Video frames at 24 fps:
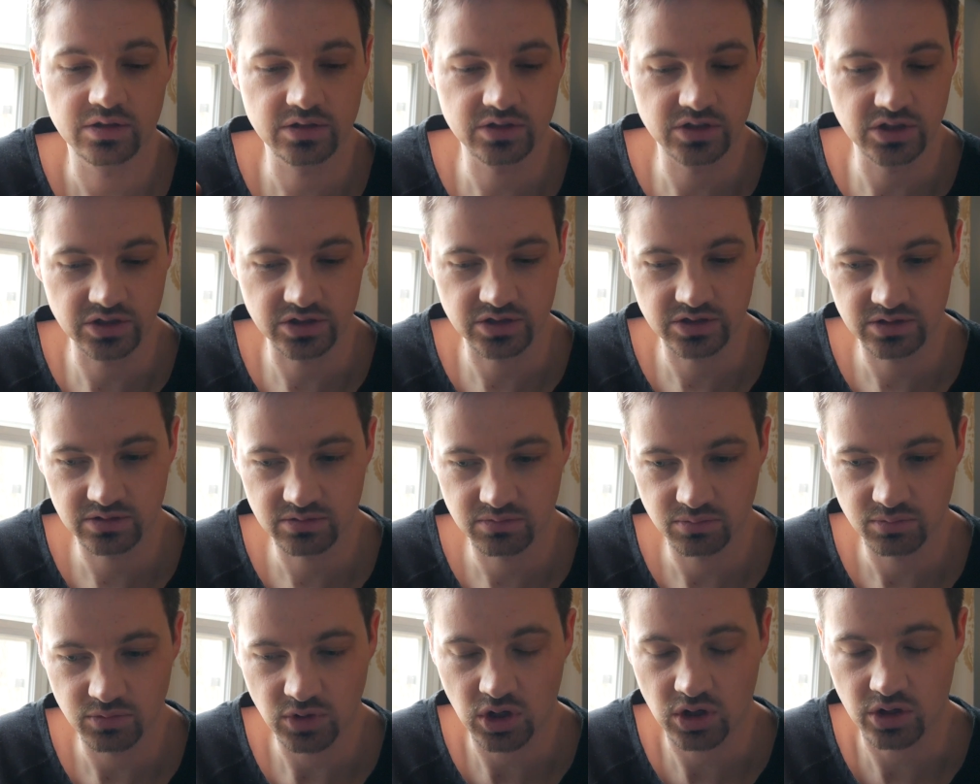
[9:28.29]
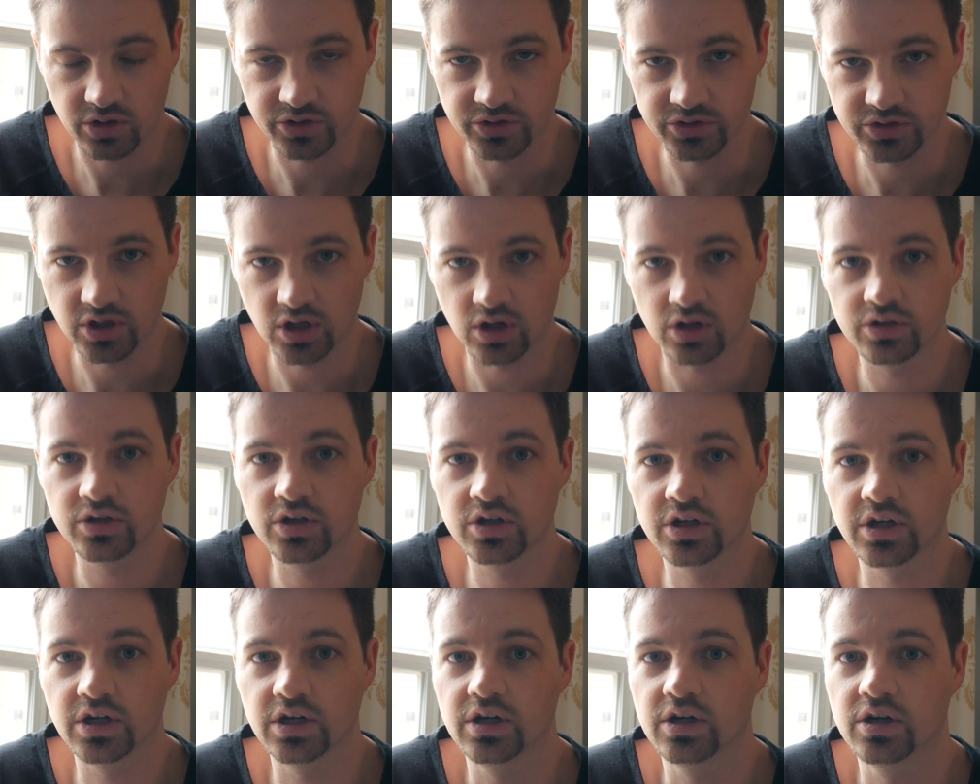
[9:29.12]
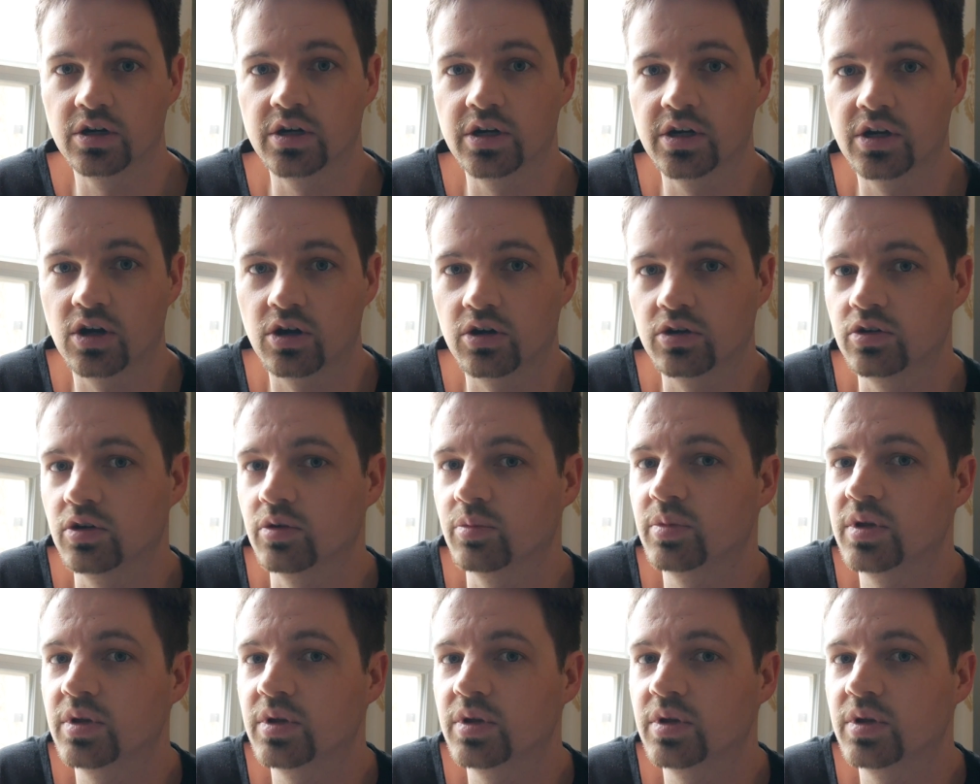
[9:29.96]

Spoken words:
just hauls all your gear and all your